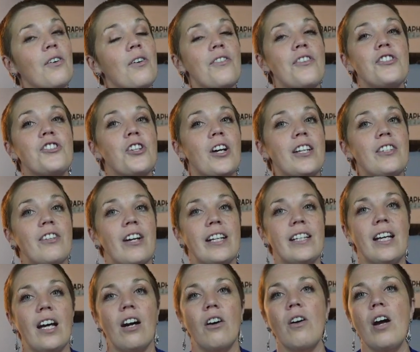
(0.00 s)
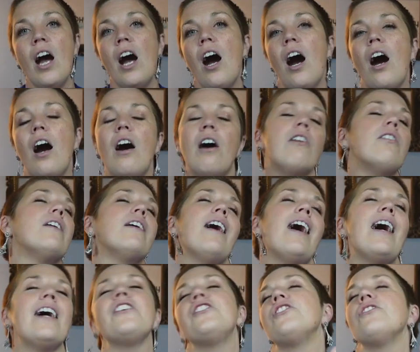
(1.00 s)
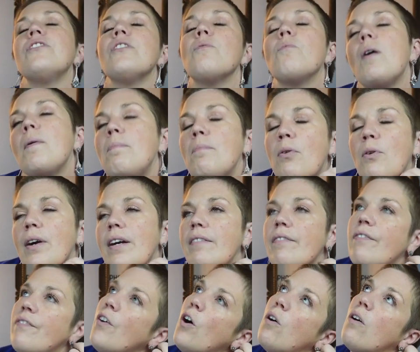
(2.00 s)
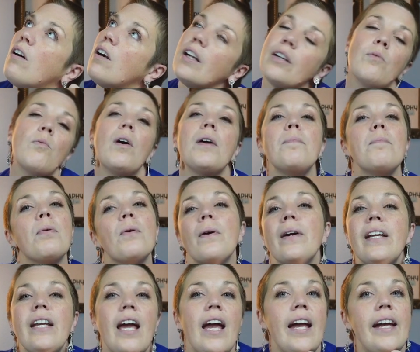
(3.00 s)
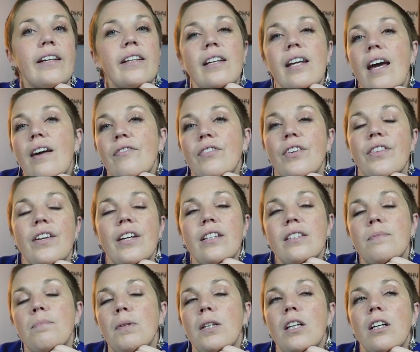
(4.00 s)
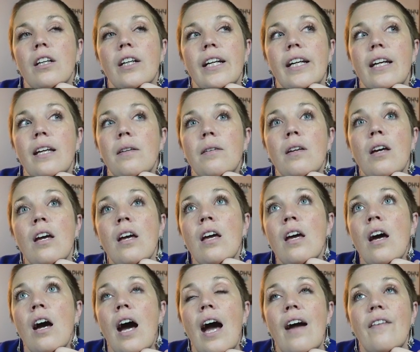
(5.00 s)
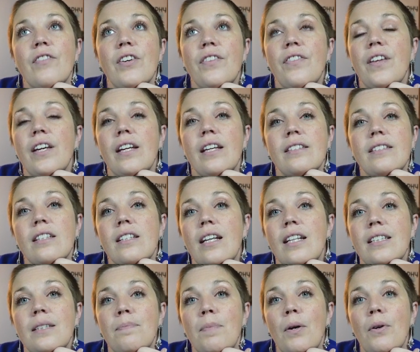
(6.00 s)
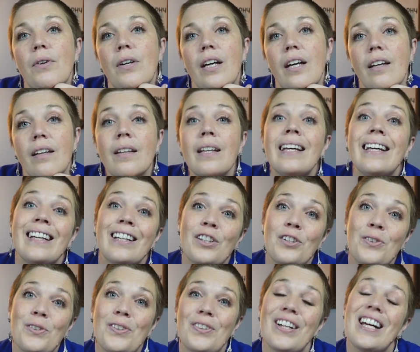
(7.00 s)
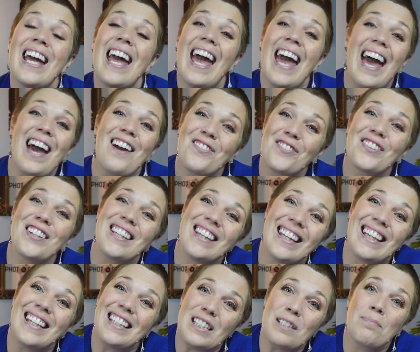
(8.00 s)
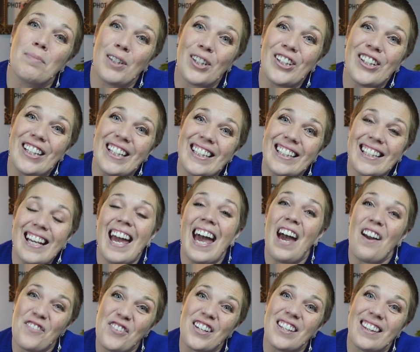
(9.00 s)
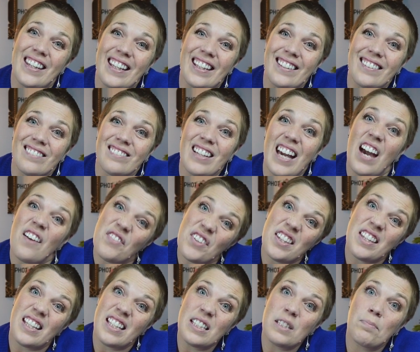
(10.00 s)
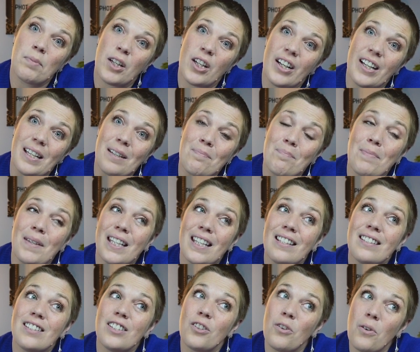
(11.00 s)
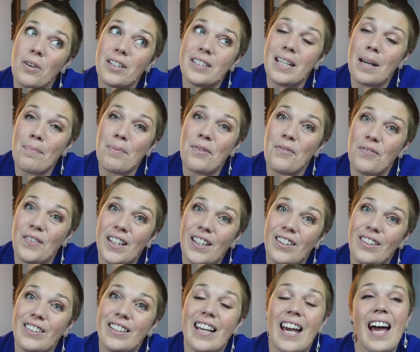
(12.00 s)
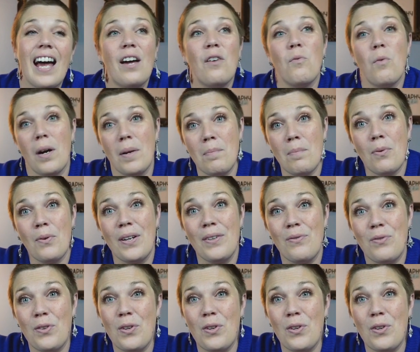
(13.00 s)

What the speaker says: The trend right now, oh, I shoot at 1.4 and 1.8 and everything is blurry and everything has a nice bokeh. Cool. Everything is blurry. Everything is blurry because your depth of field at 1.4